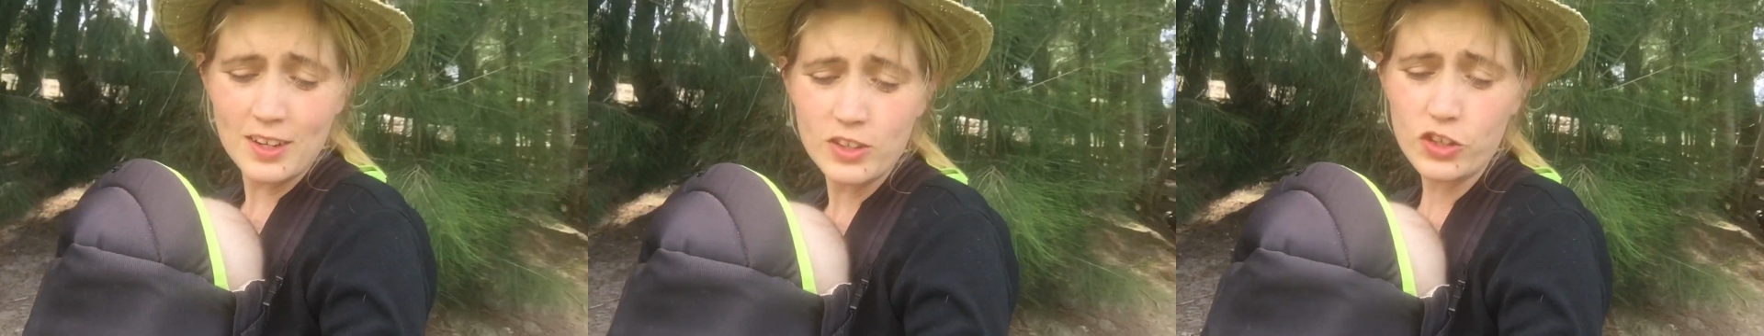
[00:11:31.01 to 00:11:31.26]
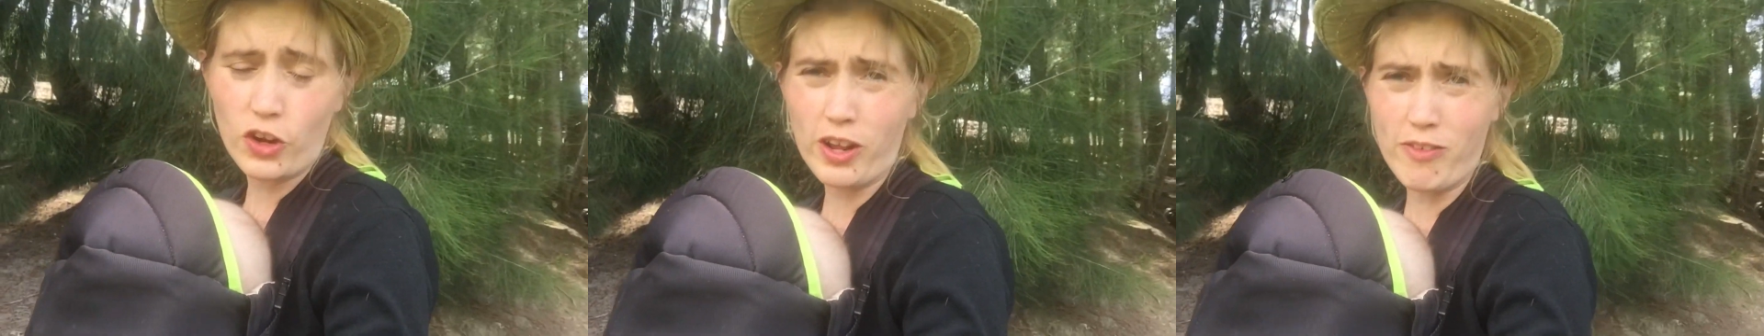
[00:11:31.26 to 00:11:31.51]

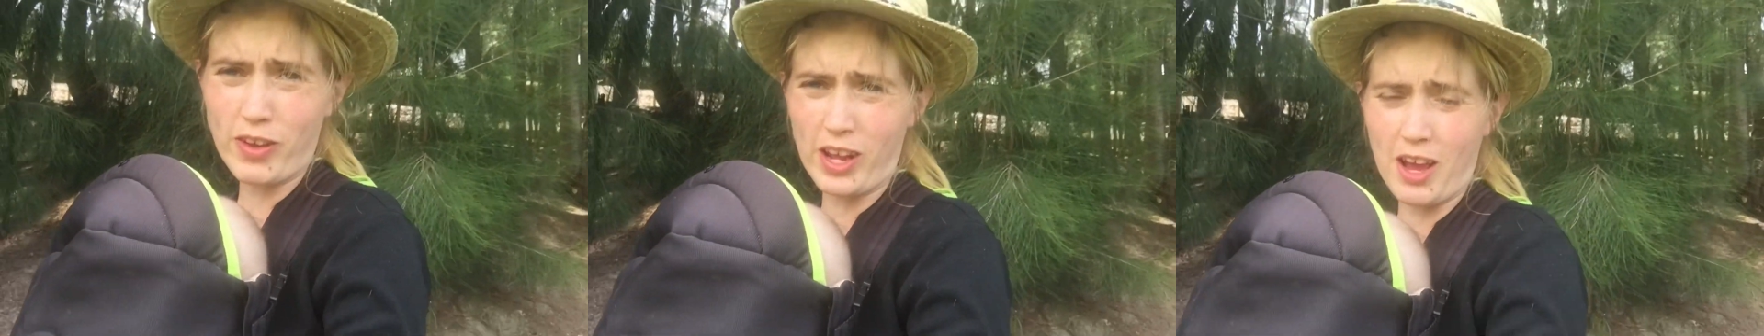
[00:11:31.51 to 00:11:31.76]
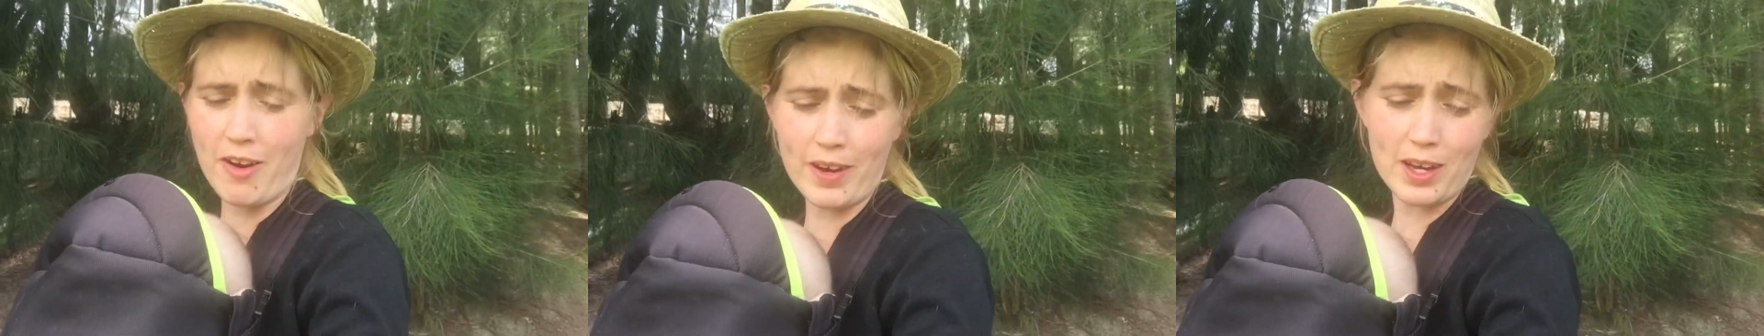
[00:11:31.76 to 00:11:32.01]
shoddy
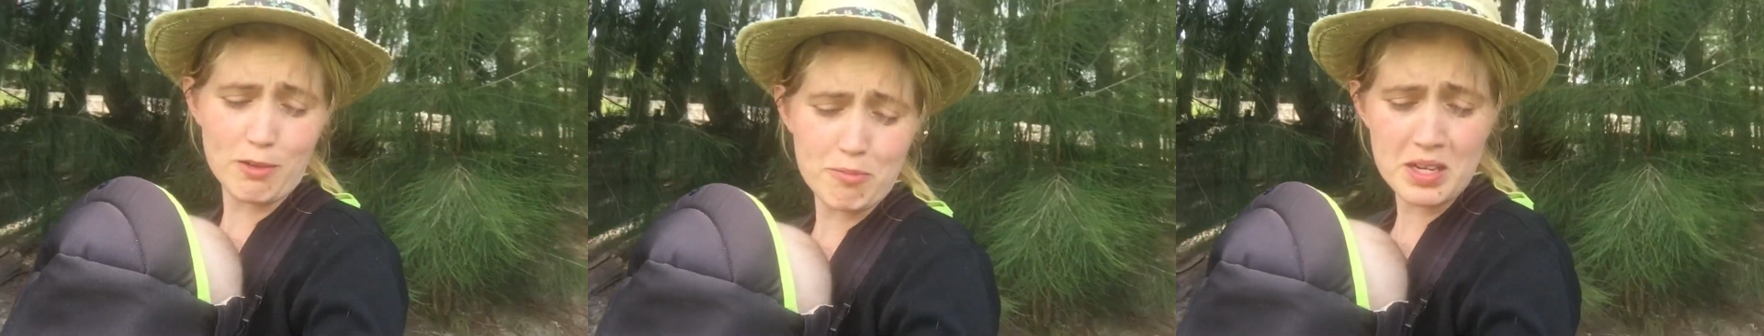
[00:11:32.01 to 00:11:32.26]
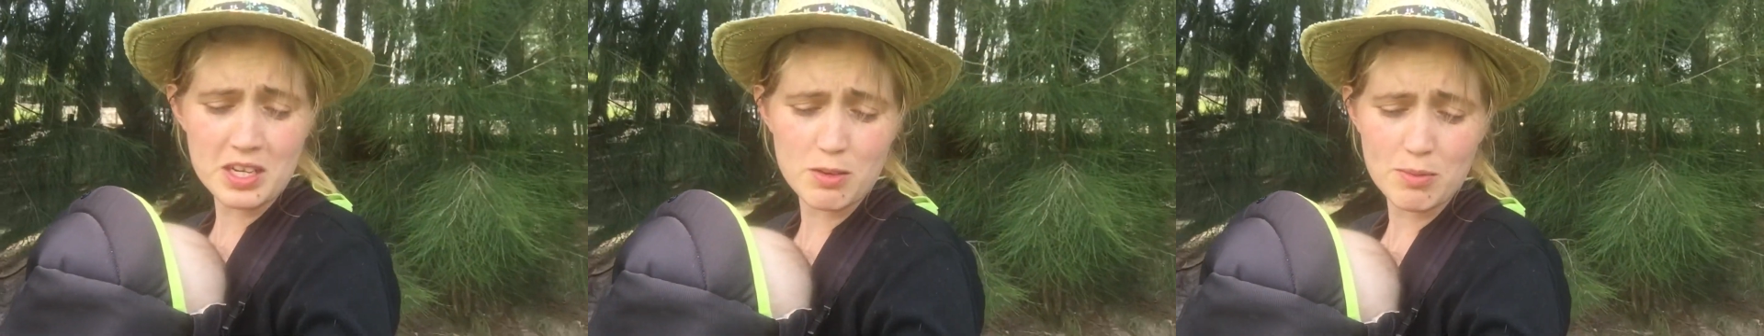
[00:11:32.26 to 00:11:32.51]
videoing,
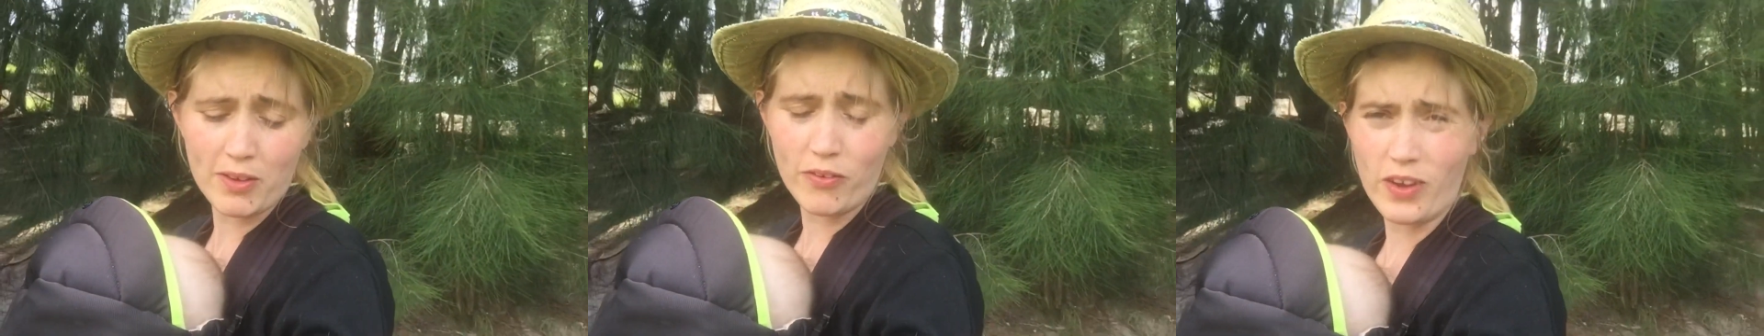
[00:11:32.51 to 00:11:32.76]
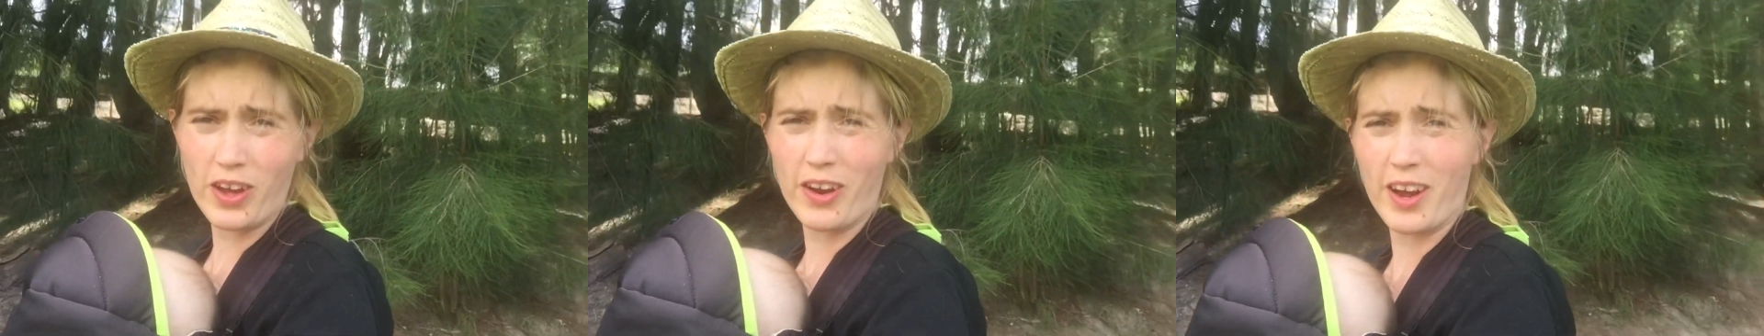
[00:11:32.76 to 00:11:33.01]
but to be
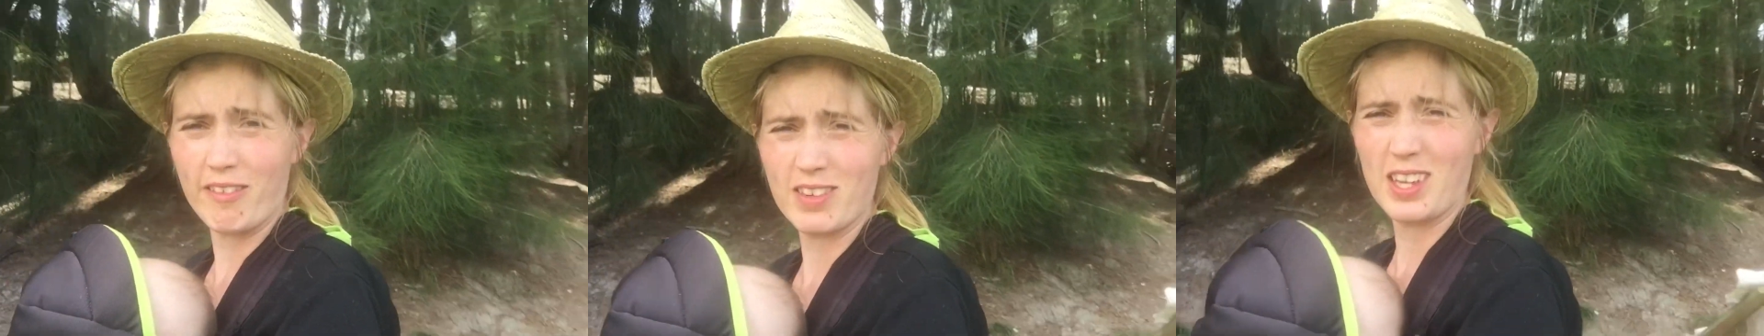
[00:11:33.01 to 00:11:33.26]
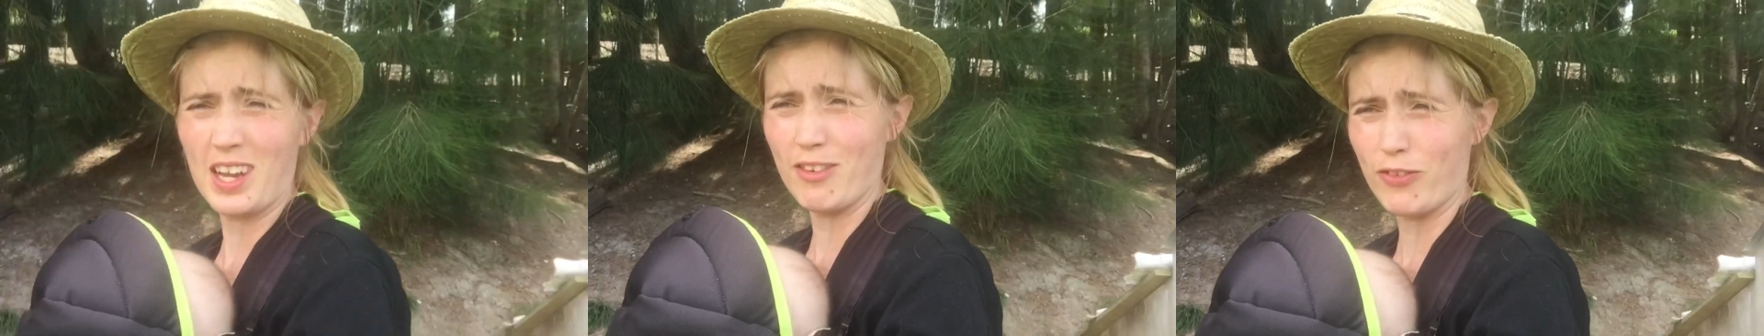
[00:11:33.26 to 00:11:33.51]
fair, I haven't
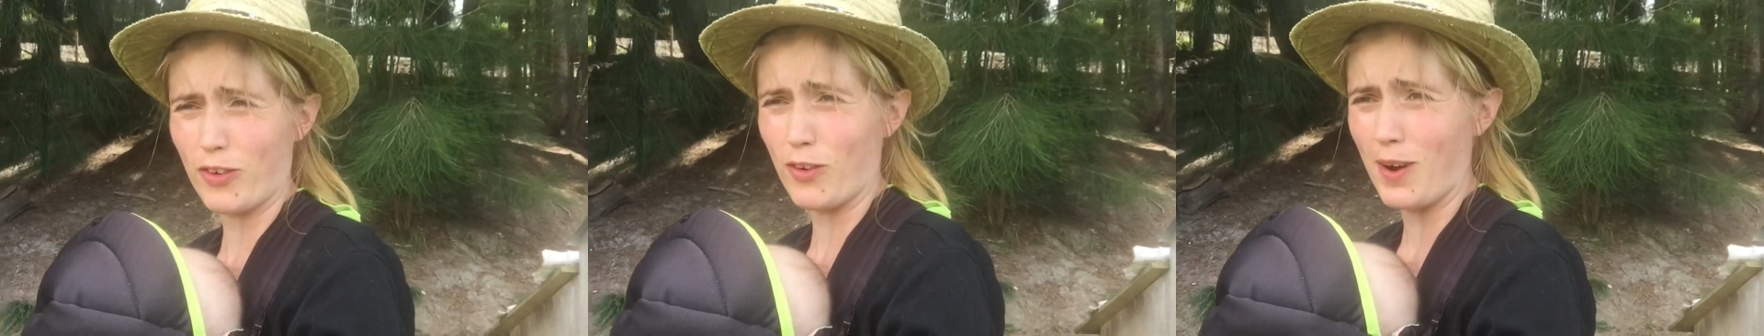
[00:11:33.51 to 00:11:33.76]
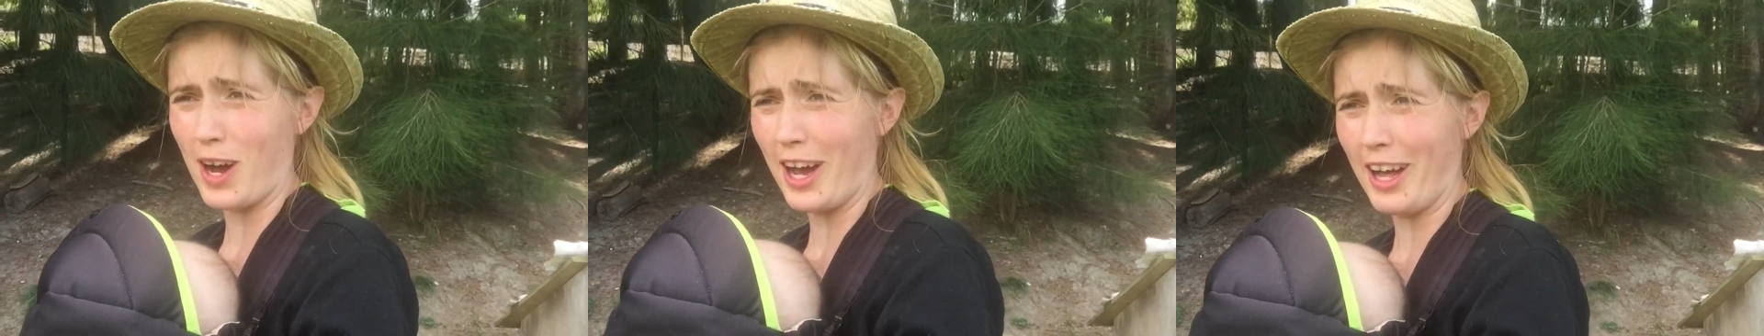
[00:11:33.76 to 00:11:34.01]
done it for a
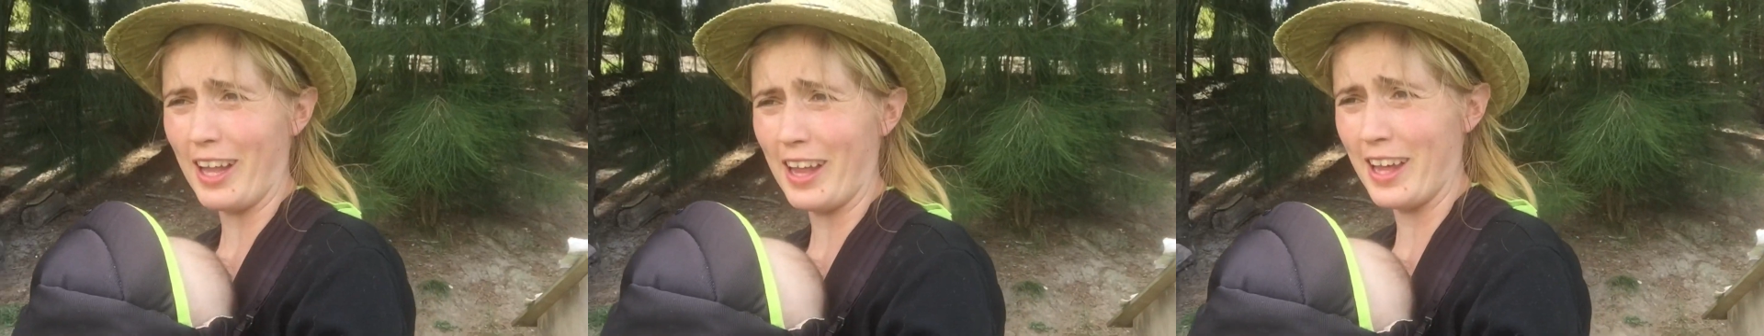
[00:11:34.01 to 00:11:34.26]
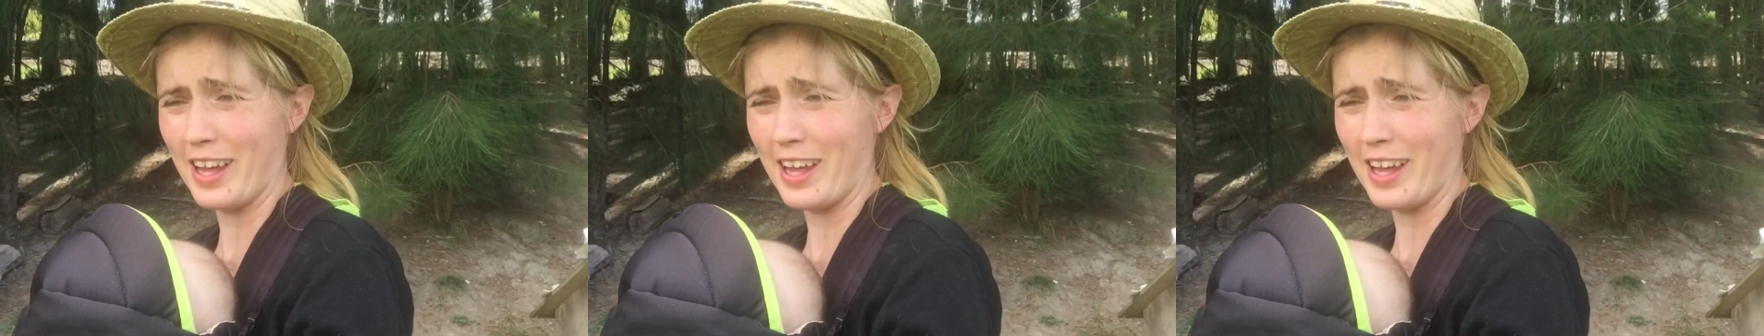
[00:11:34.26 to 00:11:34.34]
while.